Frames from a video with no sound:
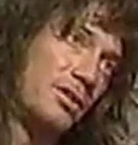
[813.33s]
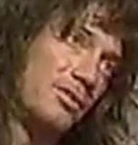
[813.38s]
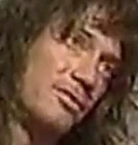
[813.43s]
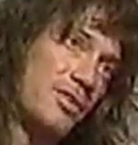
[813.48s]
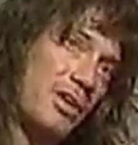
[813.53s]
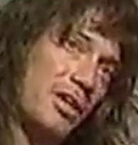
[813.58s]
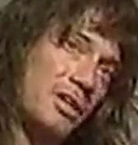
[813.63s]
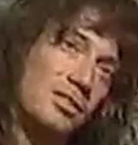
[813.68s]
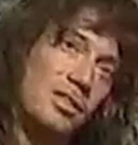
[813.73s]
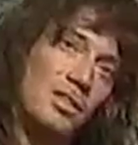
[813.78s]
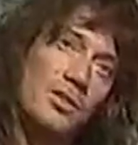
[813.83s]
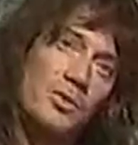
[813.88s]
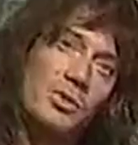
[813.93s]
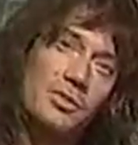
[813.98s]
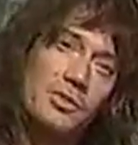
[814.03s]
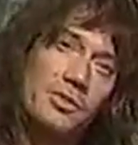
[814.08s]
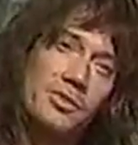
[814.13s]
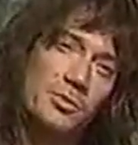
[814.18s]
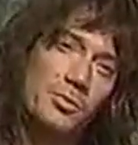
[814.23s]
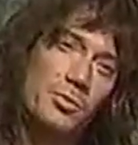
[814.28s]
Honestly, it
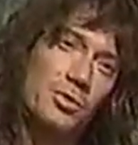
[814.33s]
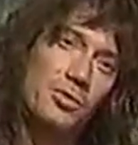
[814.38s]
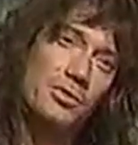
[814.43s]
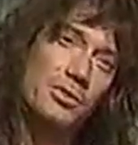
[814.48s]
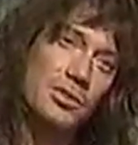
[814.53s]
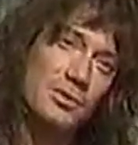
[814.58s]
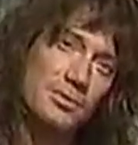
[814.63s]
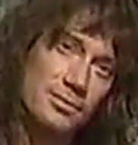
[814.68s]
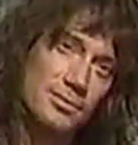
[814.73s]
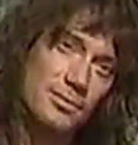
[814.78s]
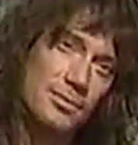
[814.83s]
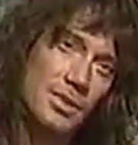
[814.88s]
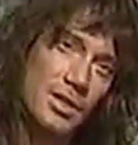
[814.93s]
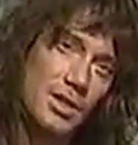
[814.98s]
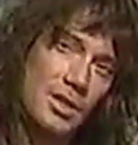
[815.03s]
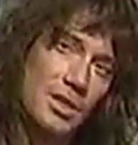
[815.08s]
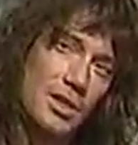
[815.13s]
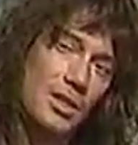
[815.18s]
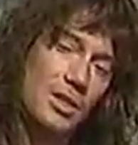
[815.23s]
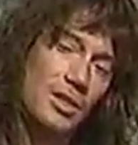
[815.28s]
just feels like an
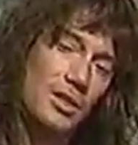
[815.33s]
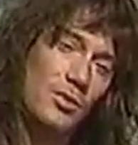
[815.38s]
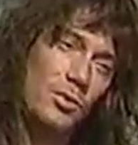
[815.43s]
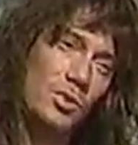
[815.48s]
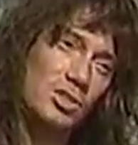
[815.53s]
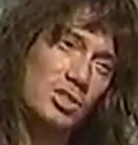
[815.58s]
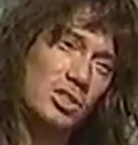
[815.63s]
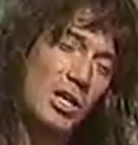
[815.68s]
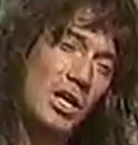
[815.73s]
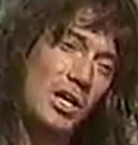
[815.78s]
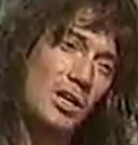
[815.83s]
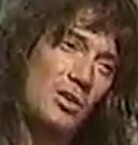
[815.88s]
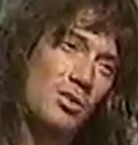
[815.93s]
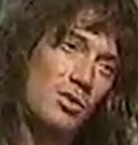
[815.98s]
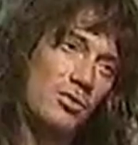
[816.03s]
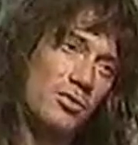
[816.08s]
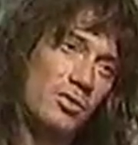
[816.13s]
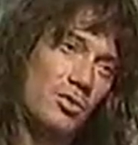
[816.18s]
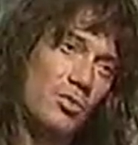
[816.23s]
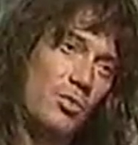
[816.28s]
extended
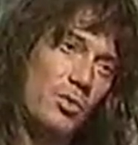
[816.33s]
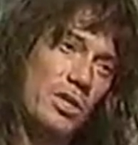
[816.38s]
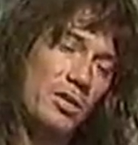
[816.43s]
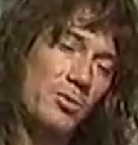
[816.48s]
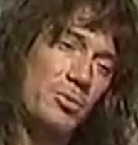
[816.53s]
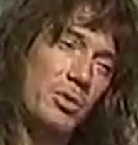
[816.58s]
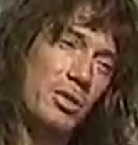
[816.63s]
Hercules episode. I